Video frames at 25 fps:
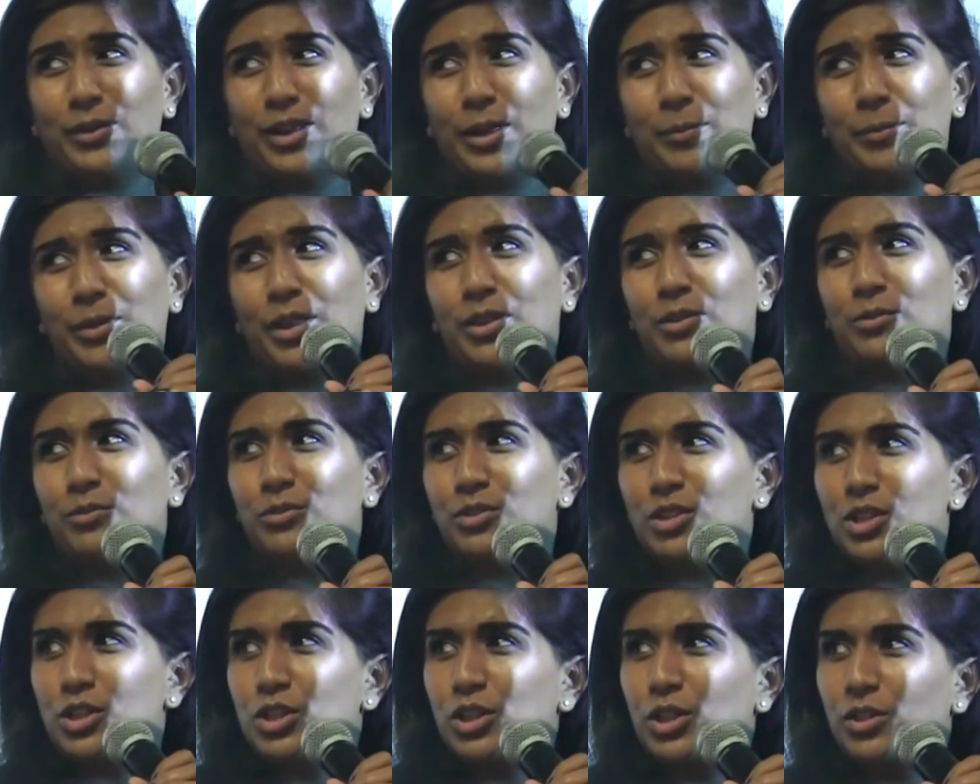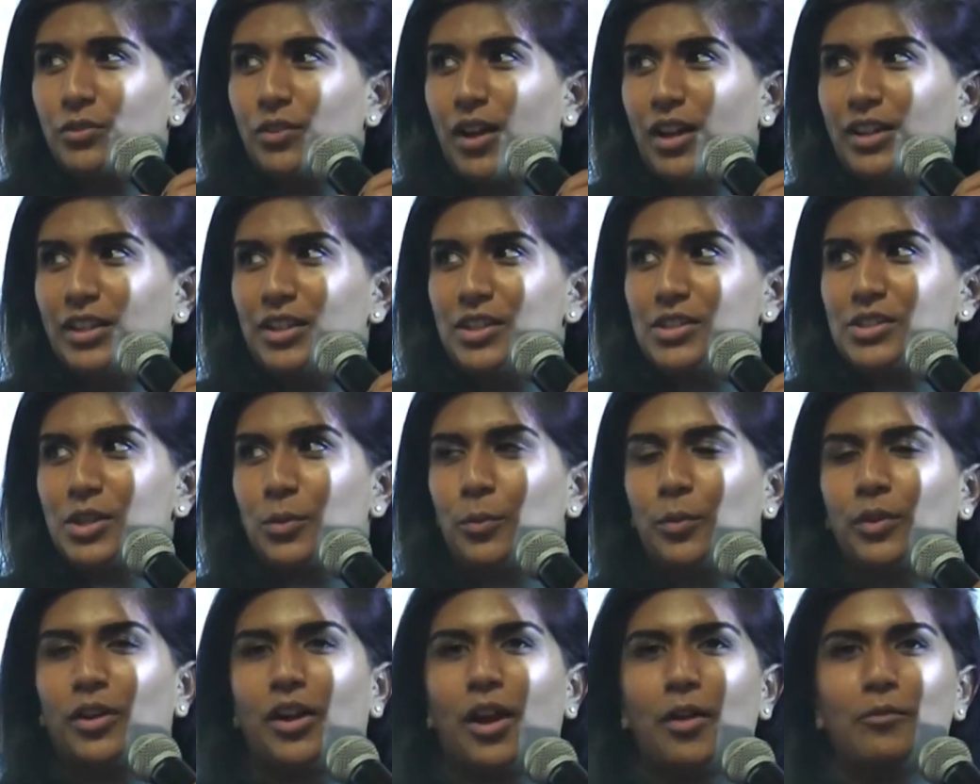Let me know the true value. So
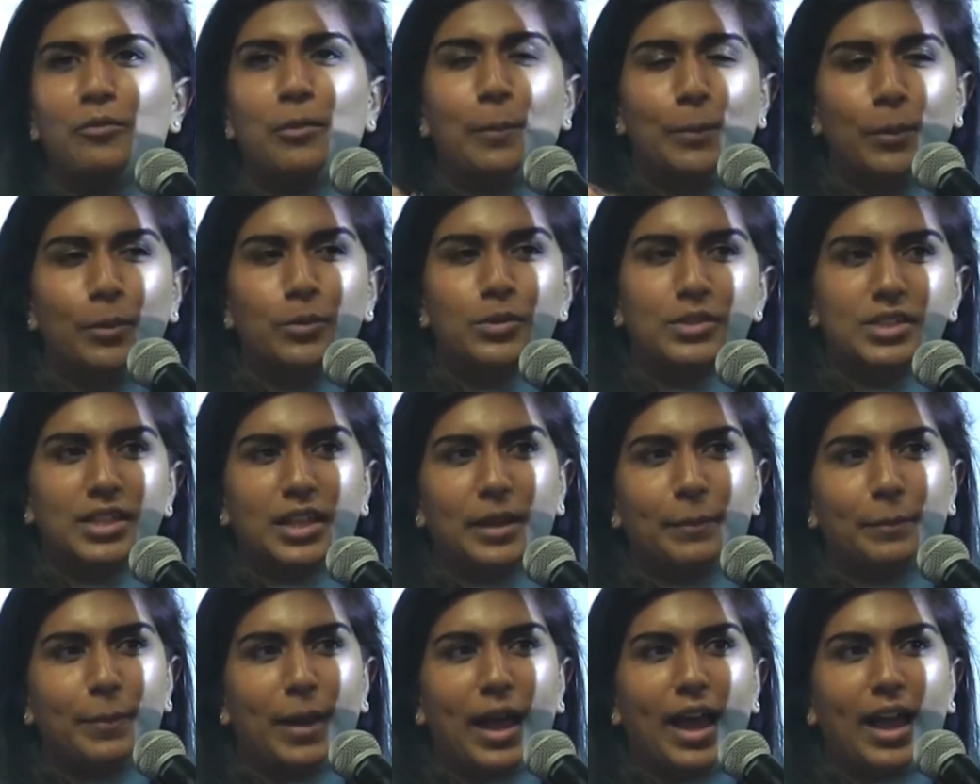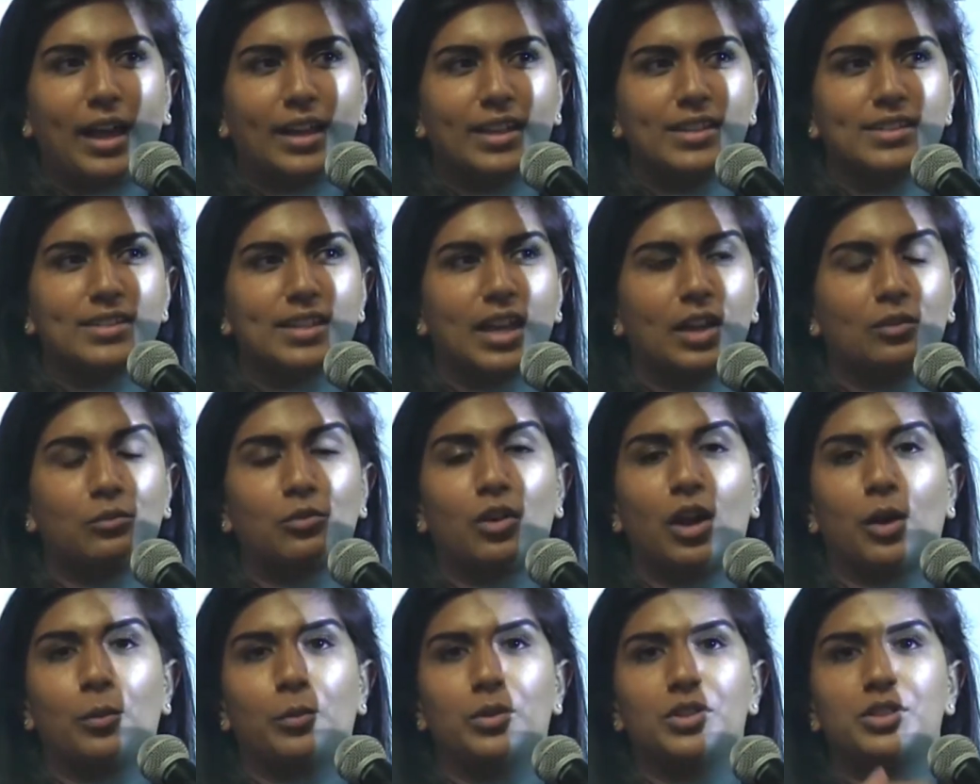when I'm reporting it back and saying,
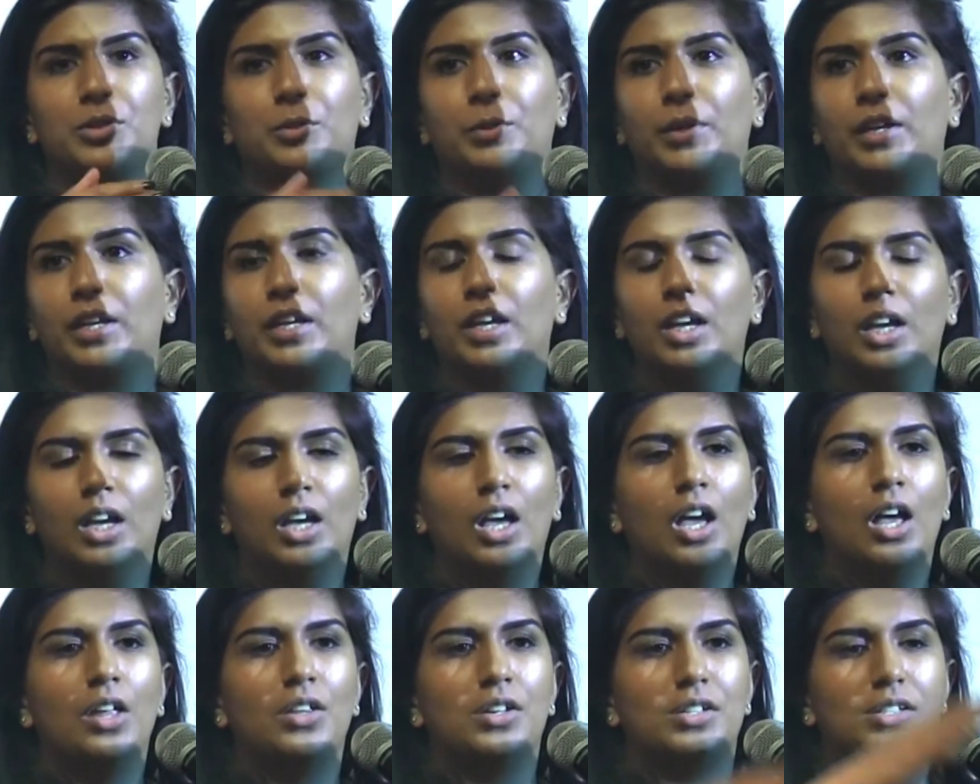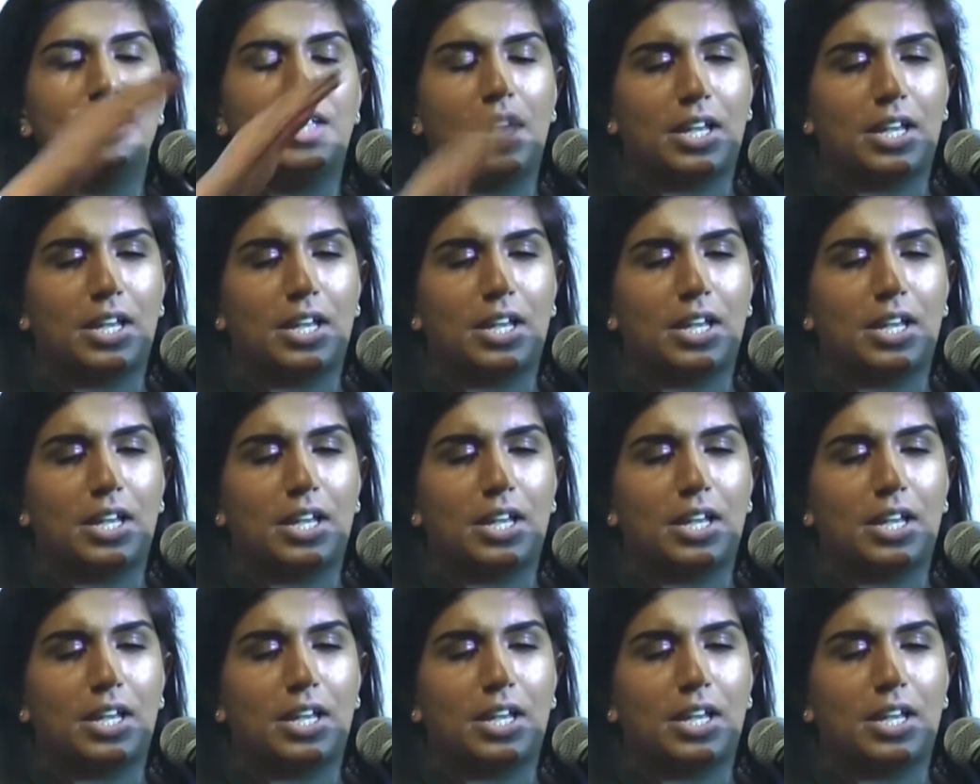right, we're doing this